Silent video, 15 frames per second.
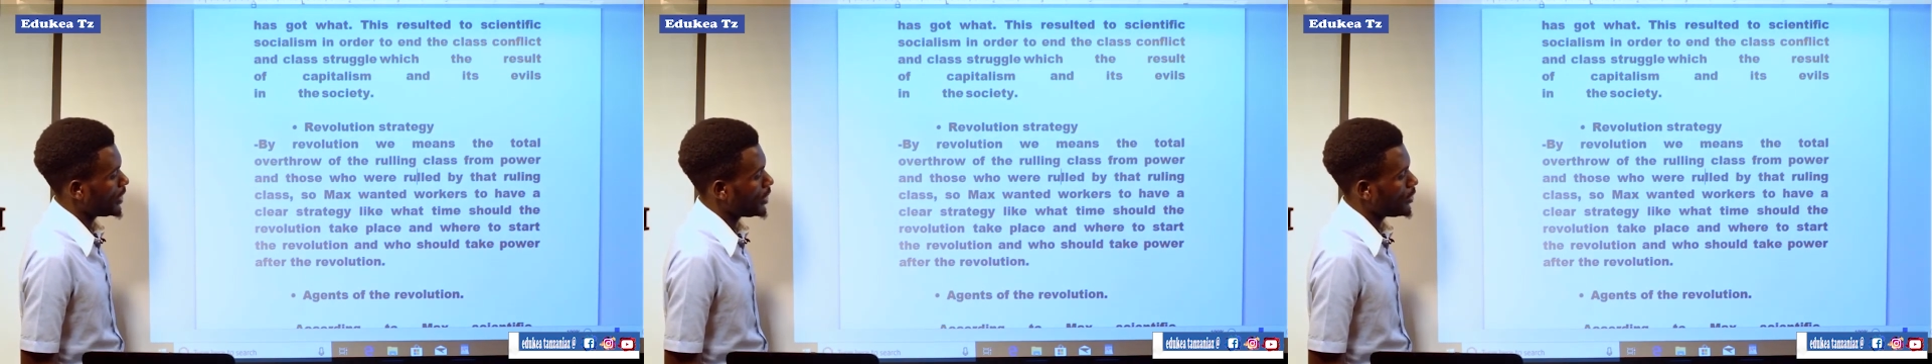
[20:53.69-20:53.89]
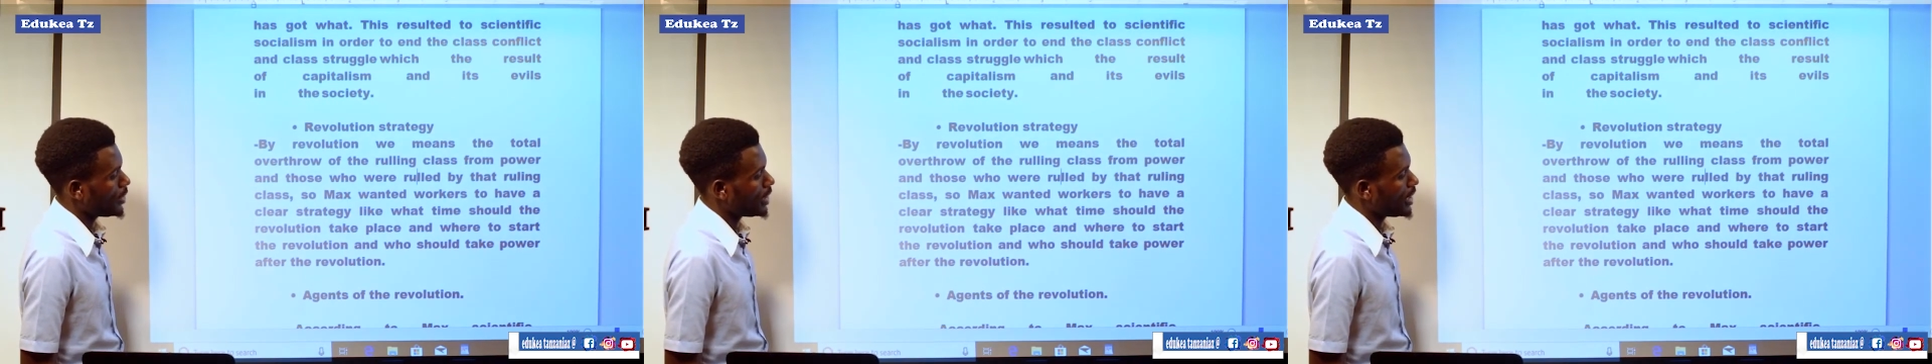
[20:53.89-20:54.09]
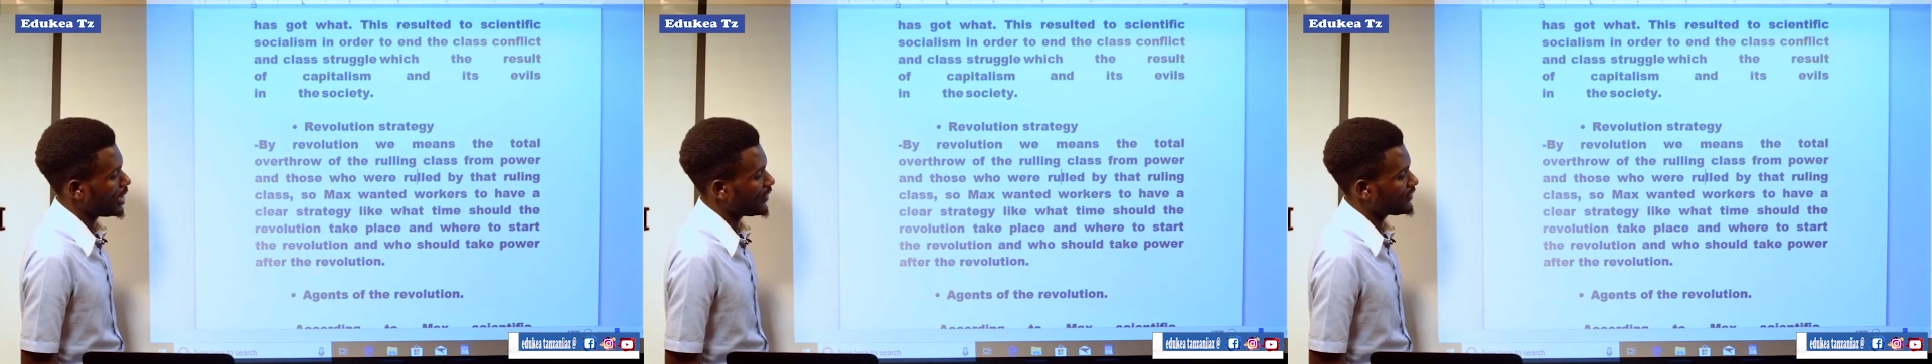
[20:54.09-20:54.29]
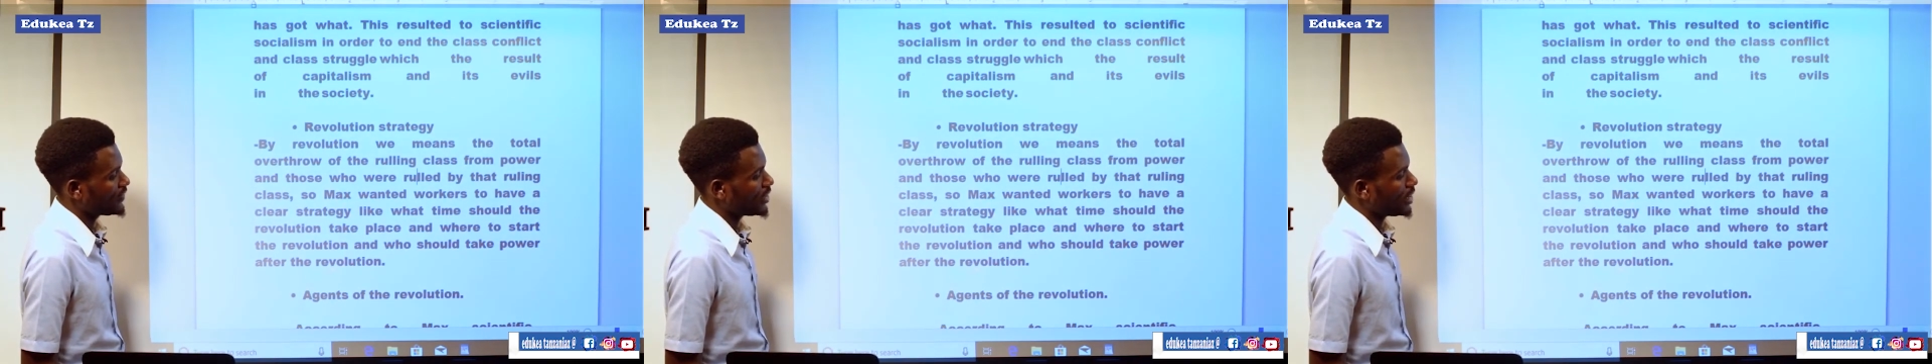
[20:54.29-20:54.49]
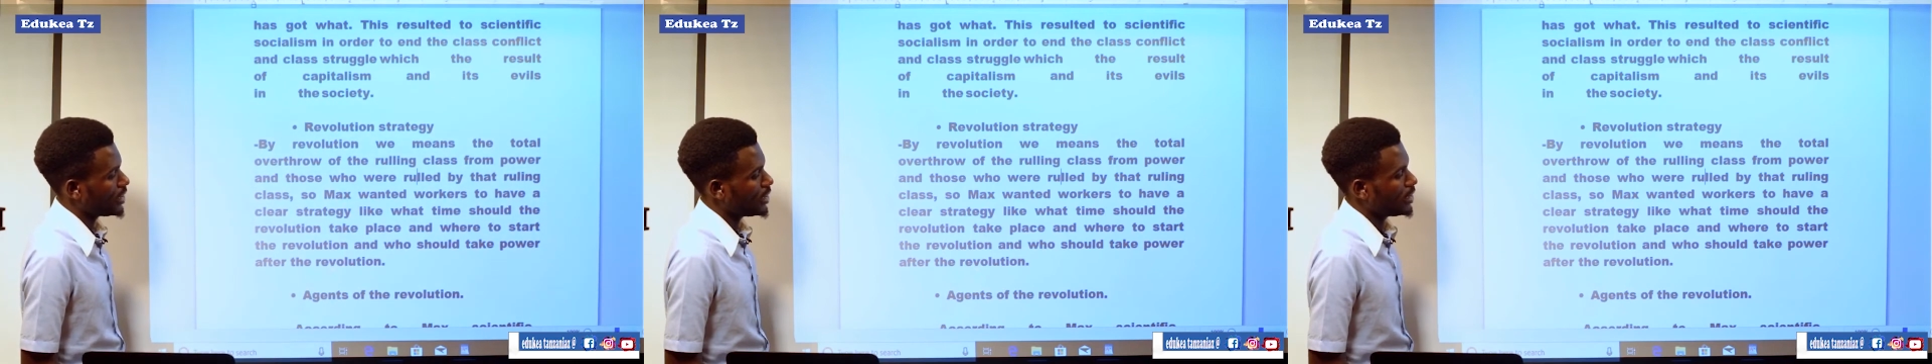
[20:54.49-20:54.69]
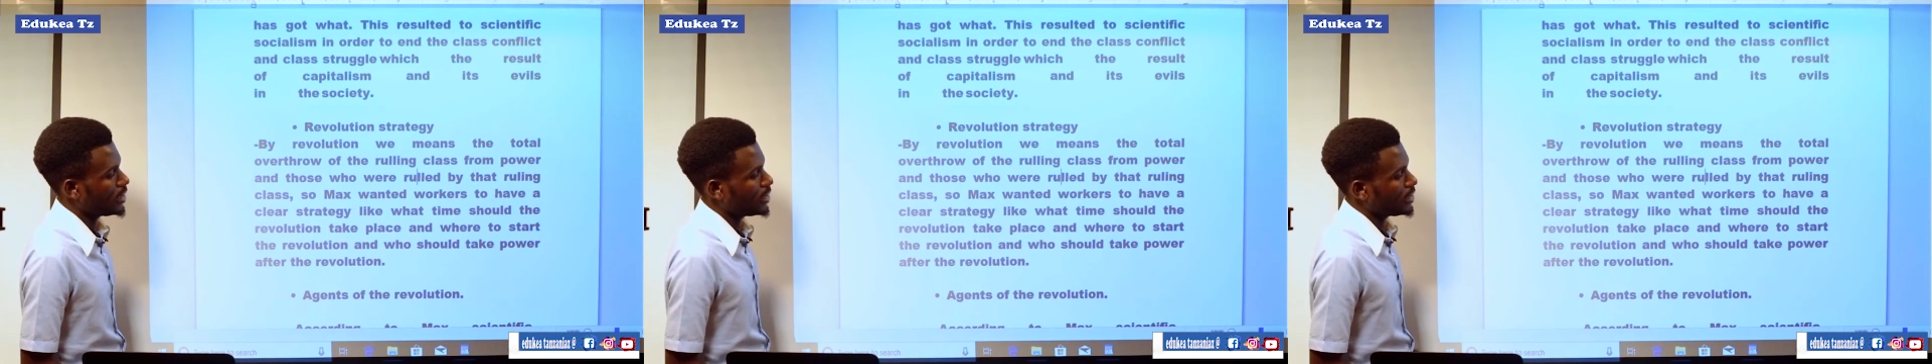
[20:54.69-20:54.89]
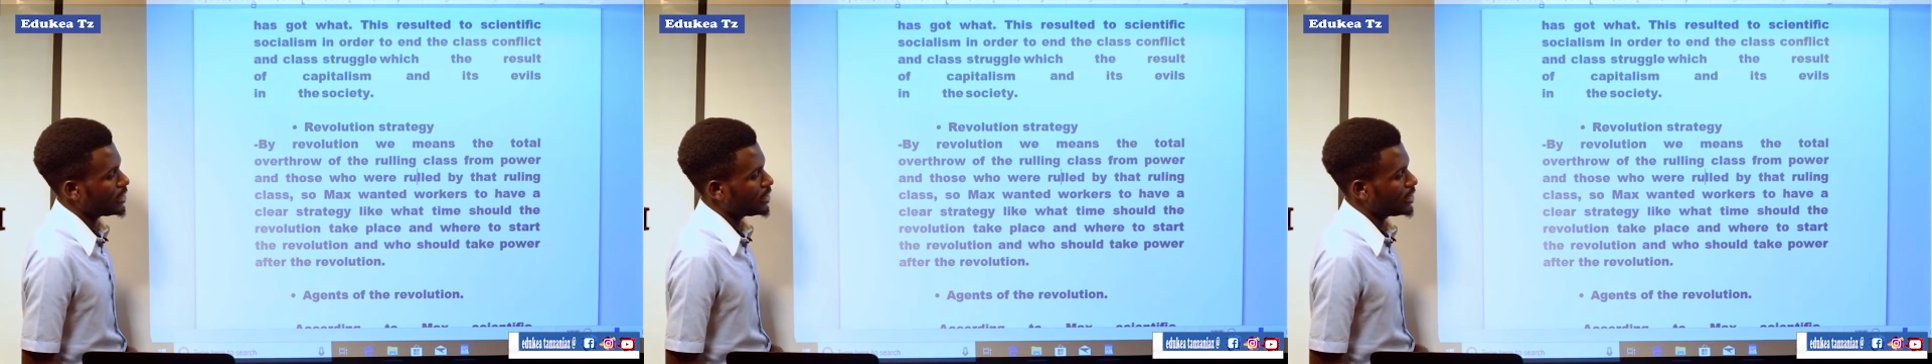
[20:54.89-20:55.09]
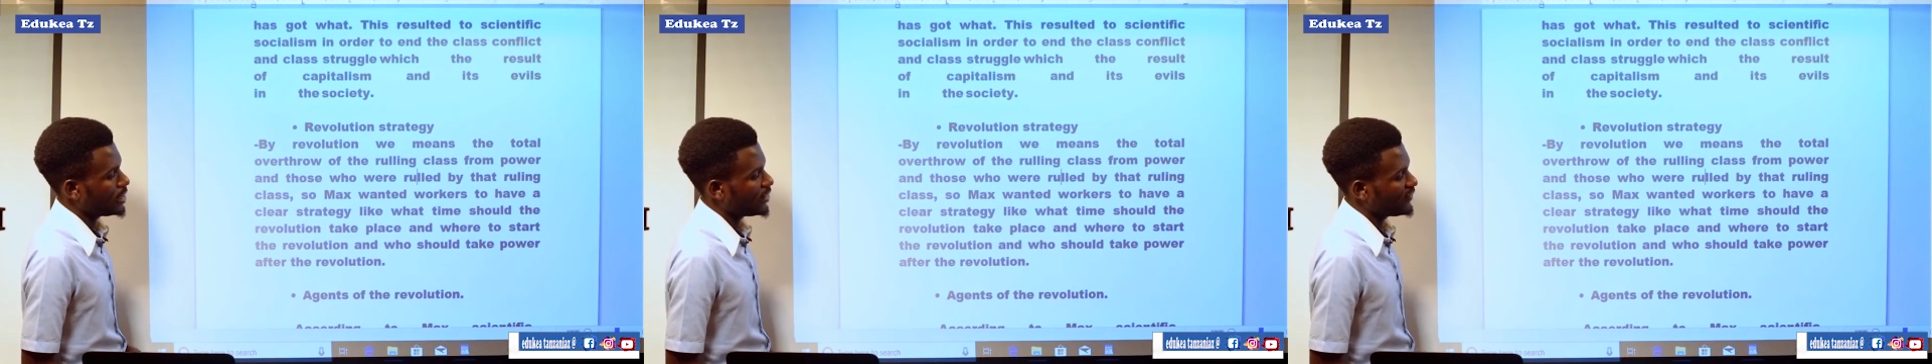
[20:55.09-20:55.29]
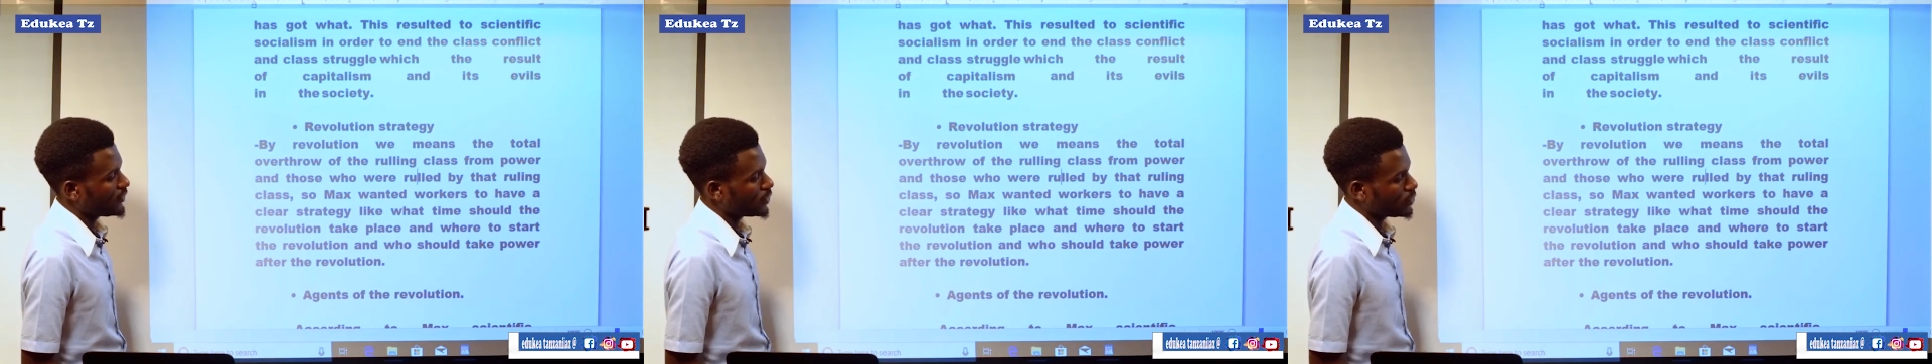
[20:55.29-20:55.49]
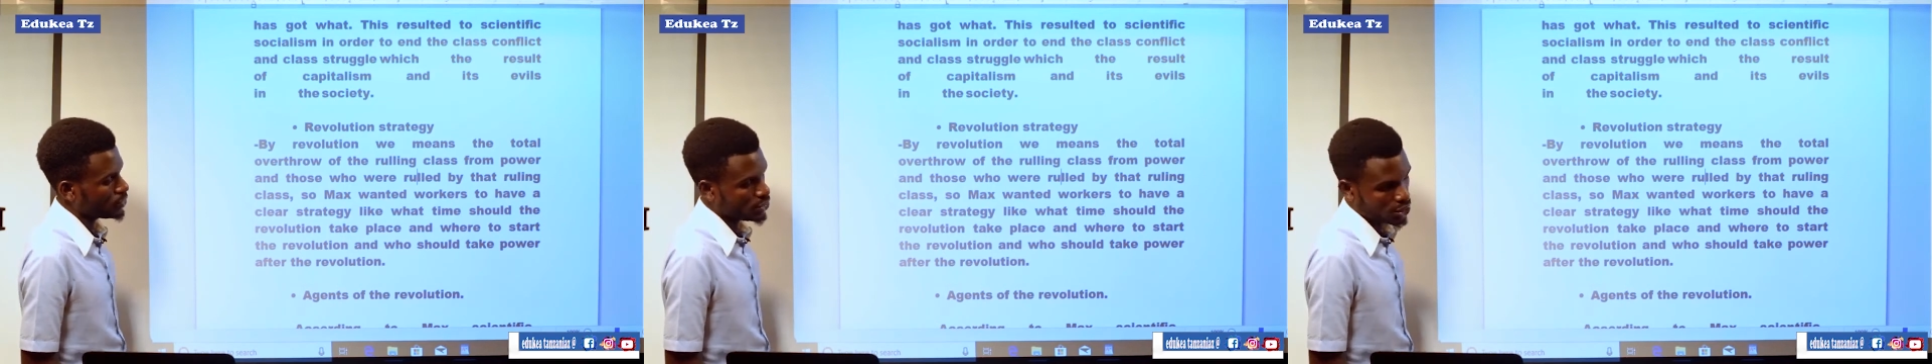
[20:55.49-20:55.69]
power after the
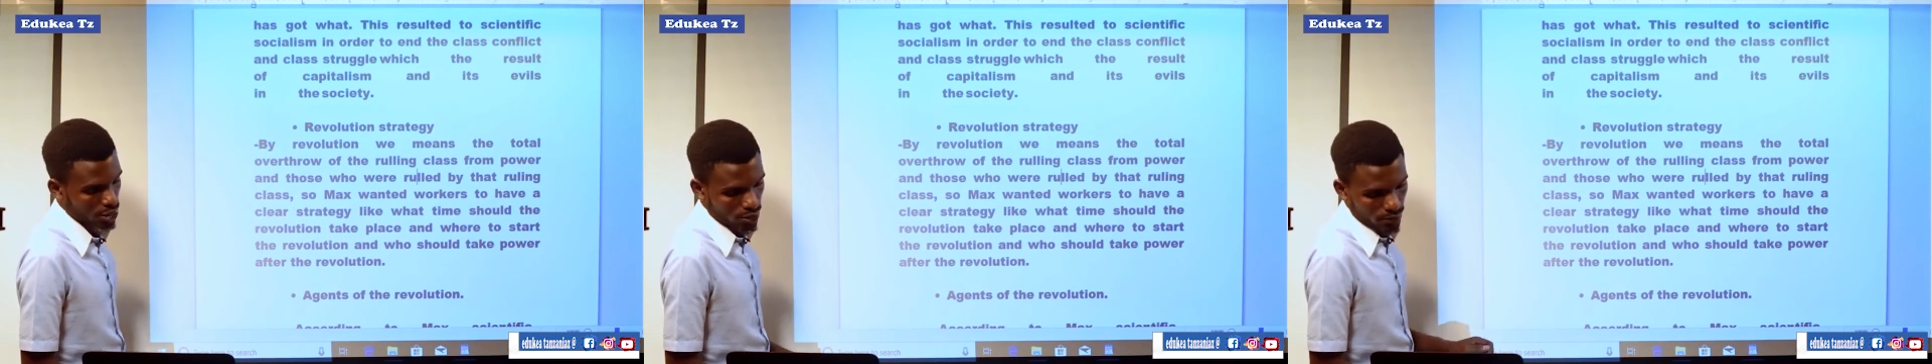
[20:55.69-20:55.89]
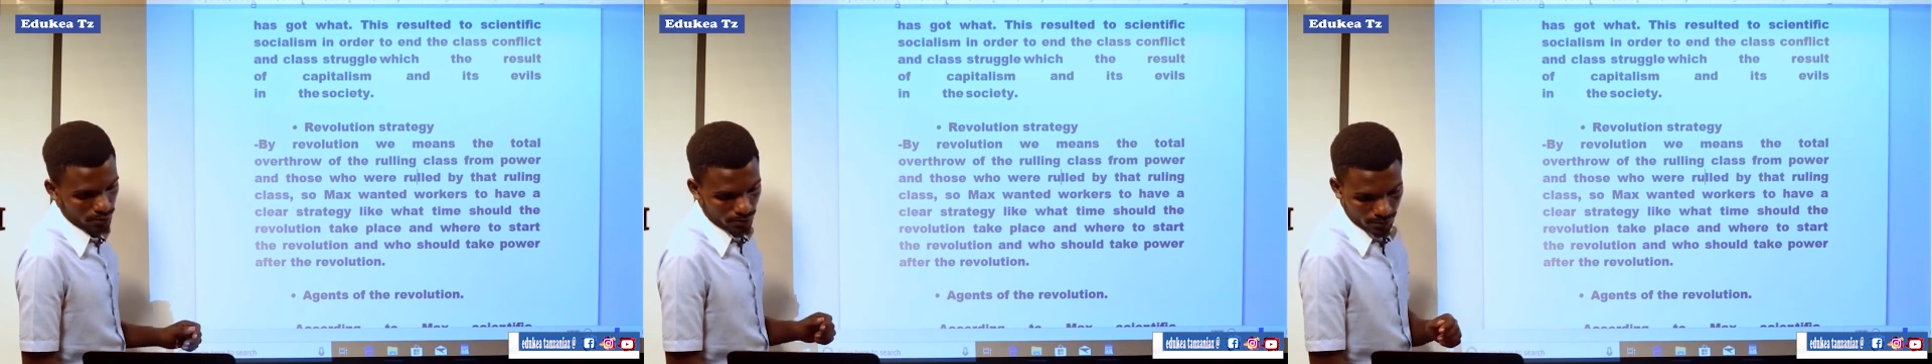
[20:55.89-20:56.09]
revolution.